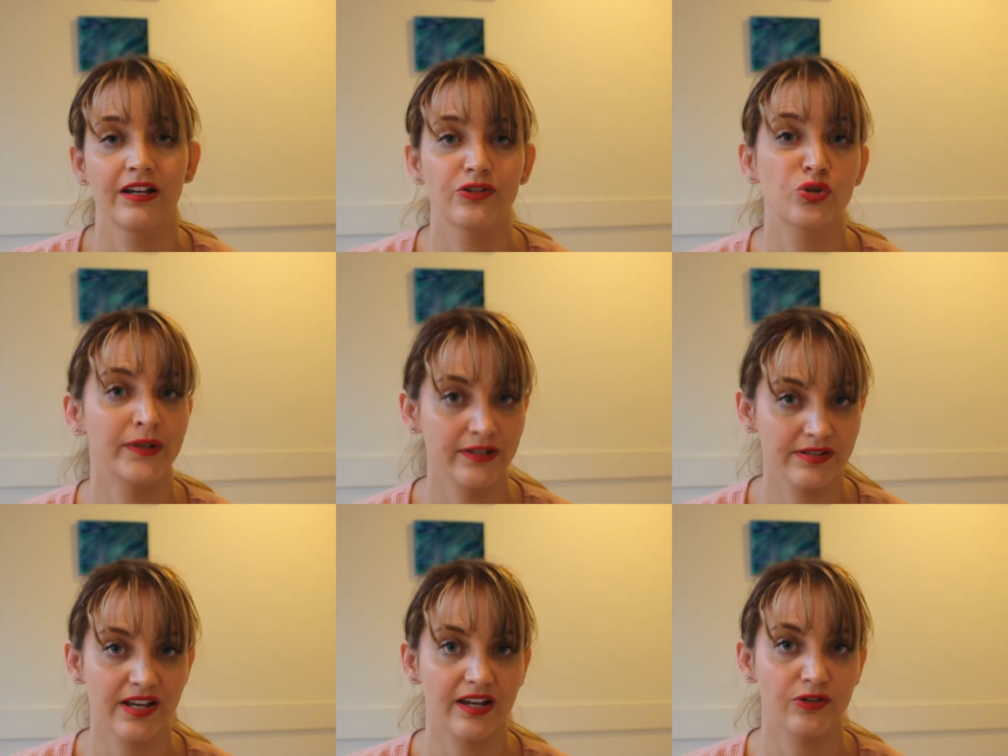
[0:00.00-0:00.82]

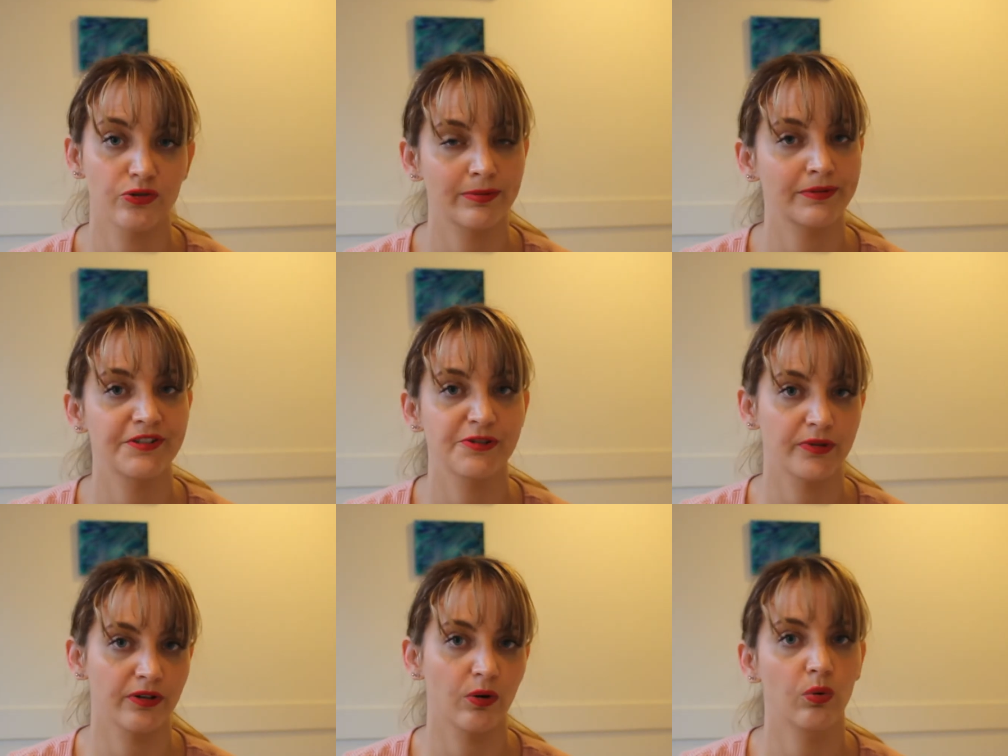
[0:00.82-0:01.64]
Twins and triplets
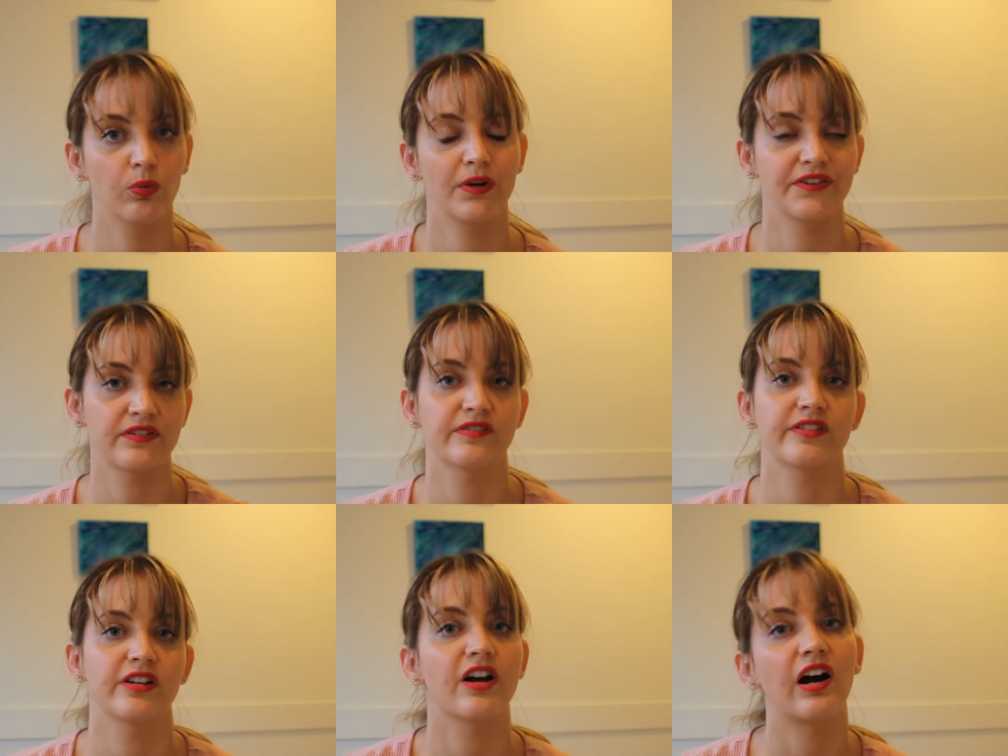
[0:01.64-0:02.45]
were always
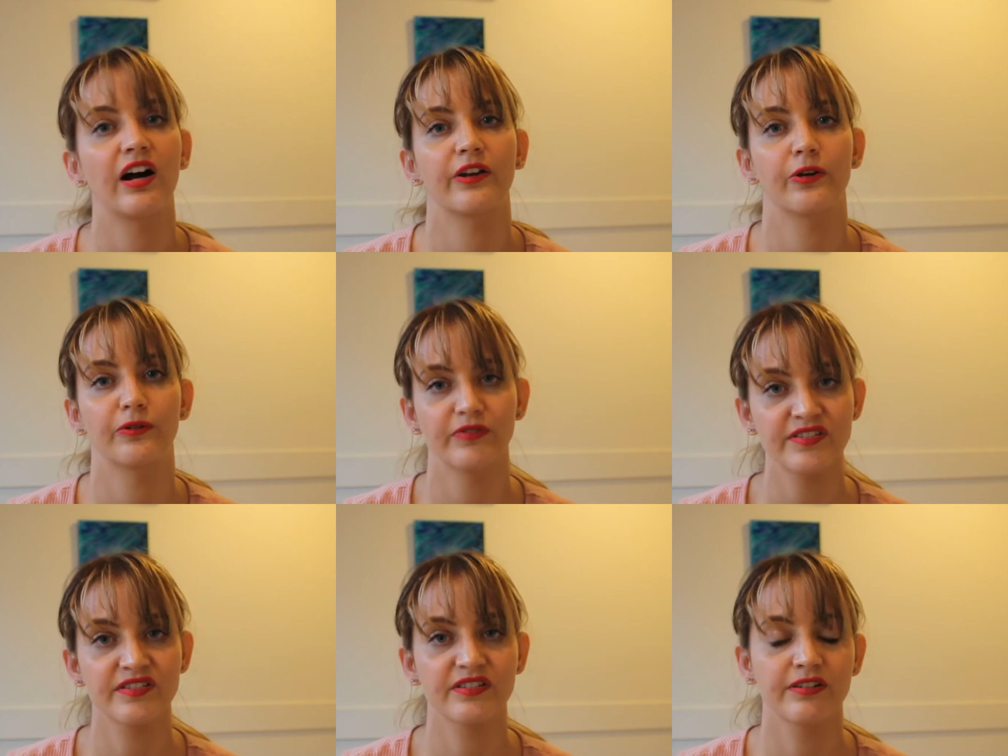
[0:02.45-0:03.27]
considered higher
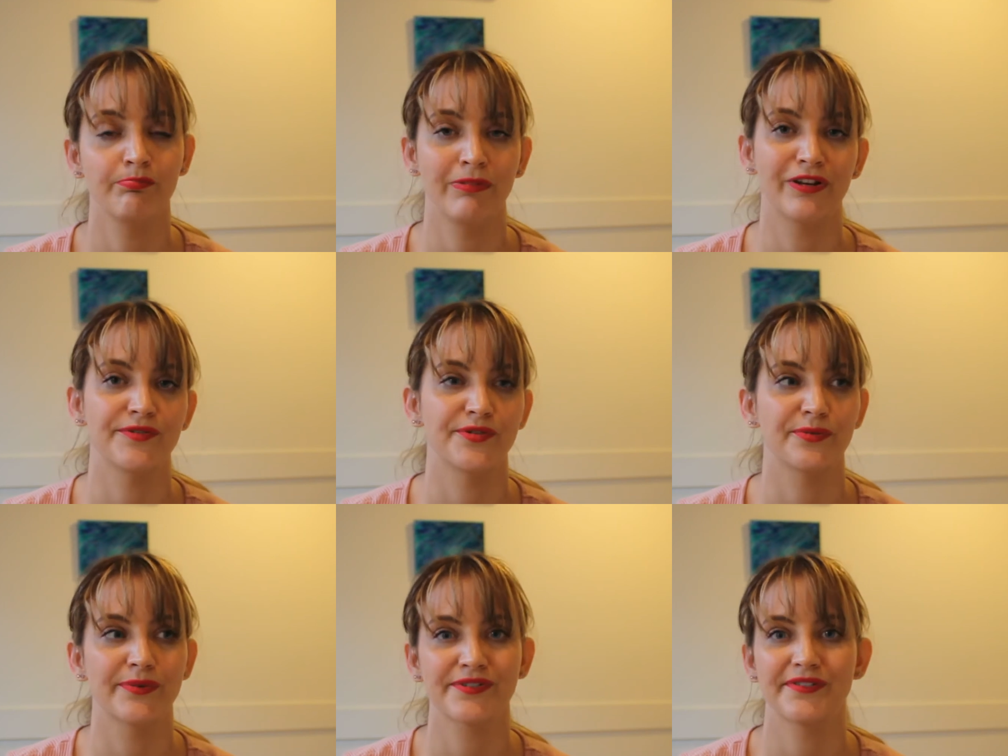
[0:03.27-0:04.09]
risk because your
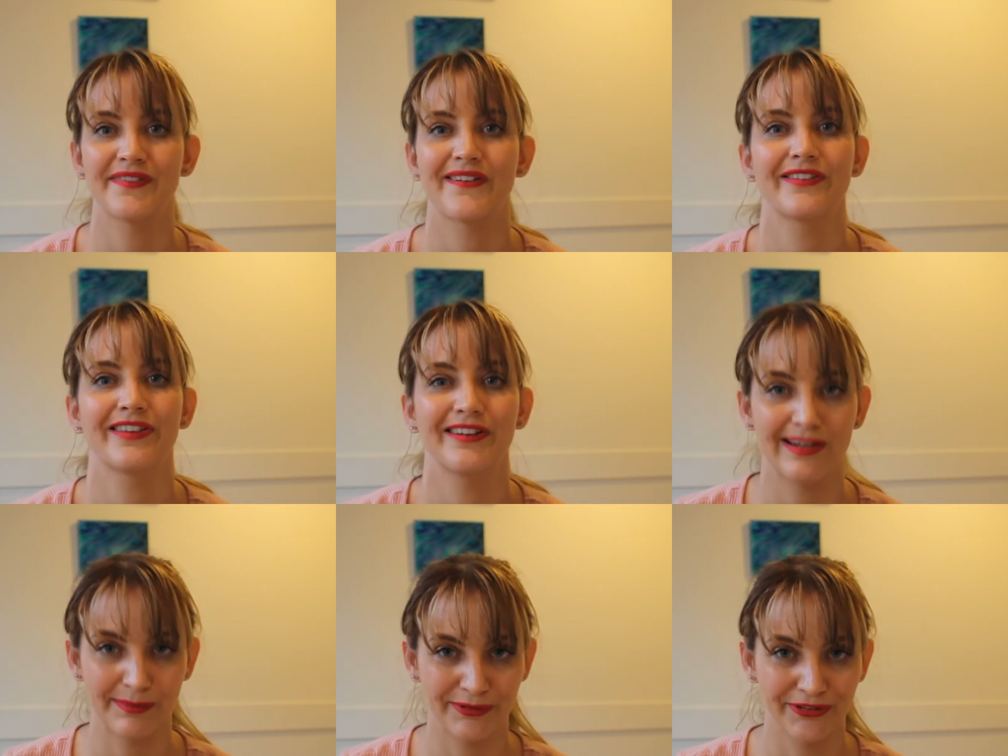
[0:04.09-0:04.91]
risk of everything
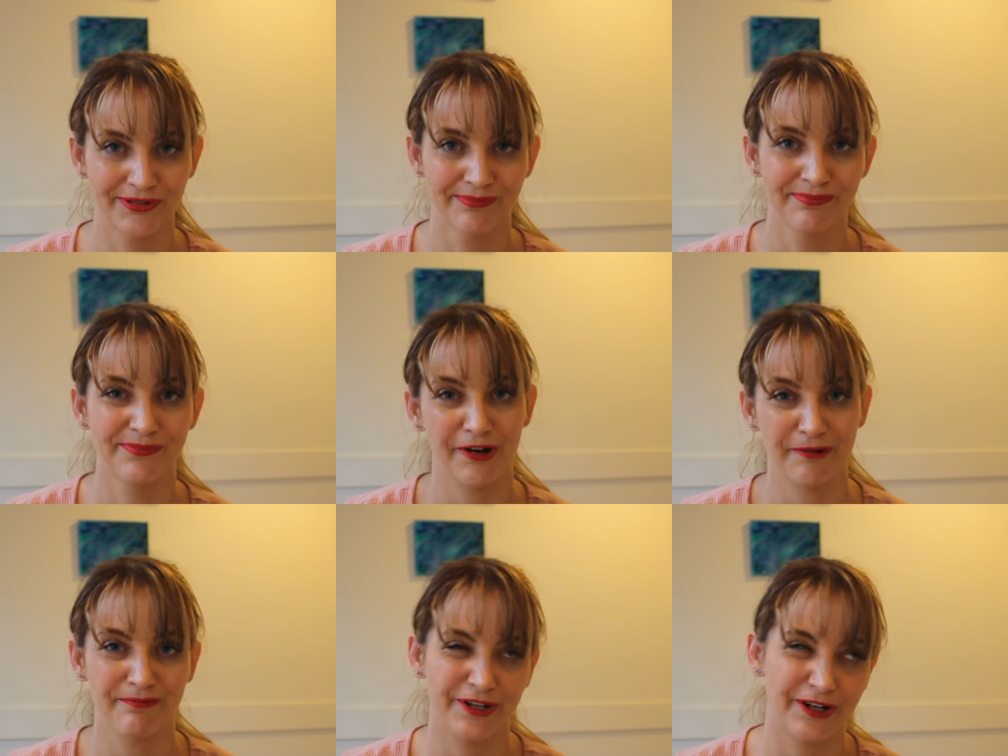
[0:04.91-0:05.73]
doubles. So,
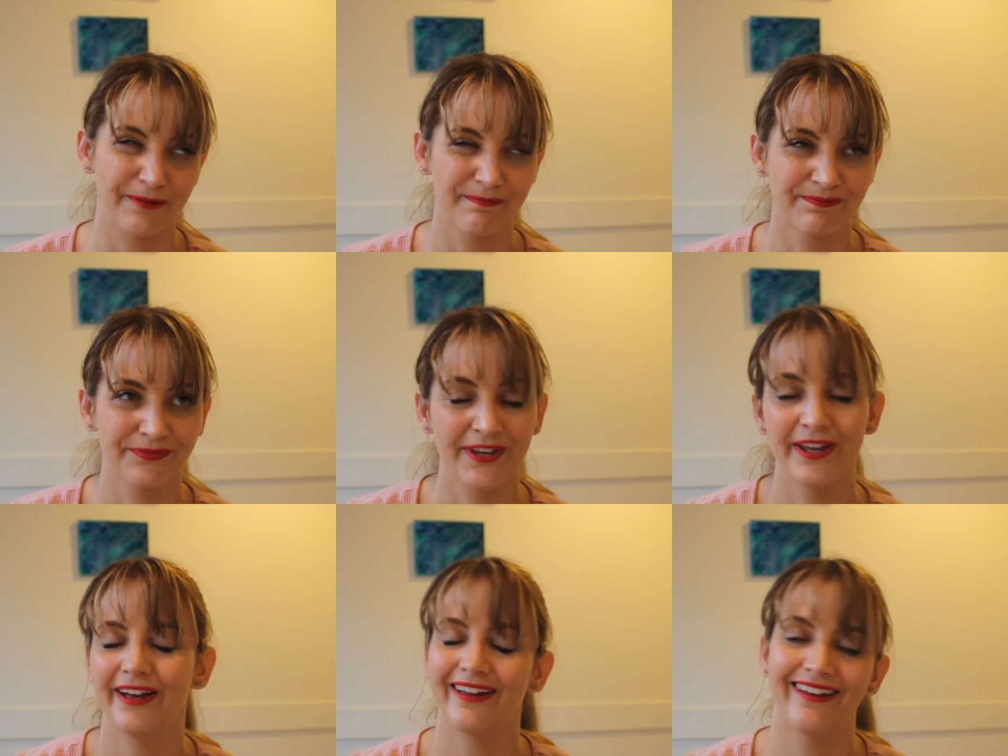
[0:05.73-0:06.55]
you know,
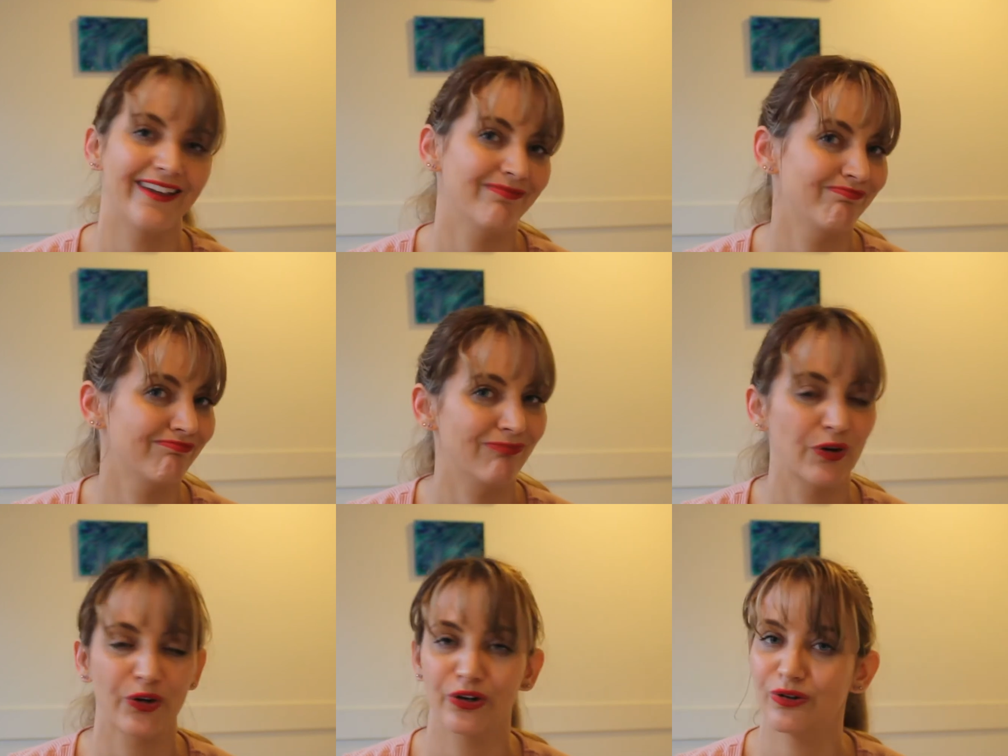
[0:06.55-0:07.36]
again,
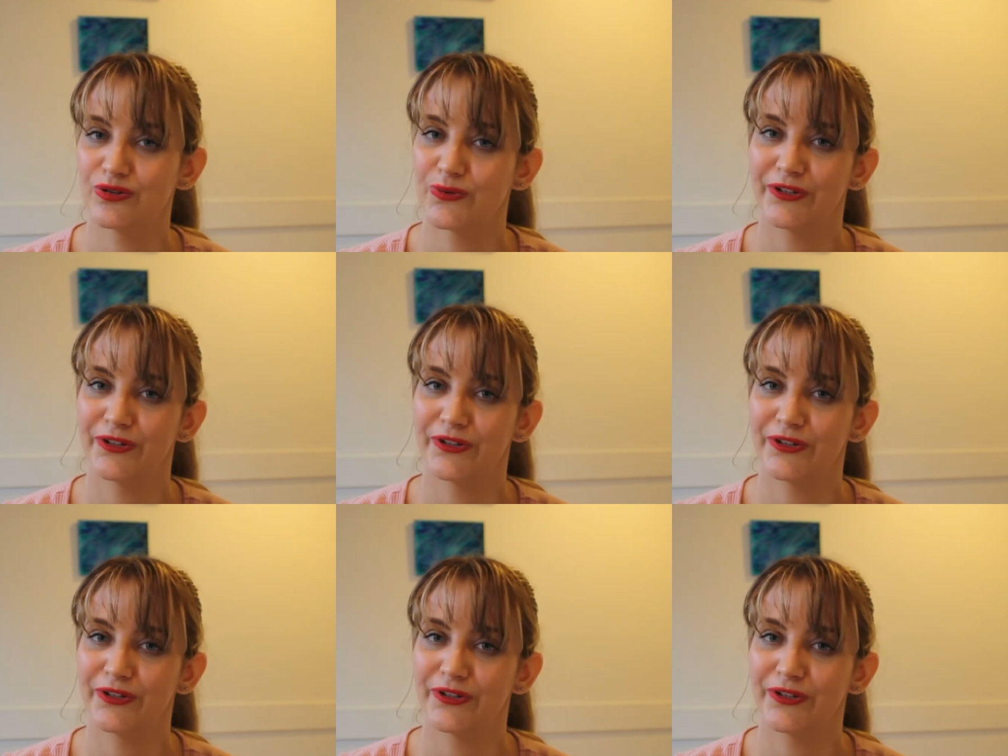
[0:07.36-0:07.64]
not going to go into a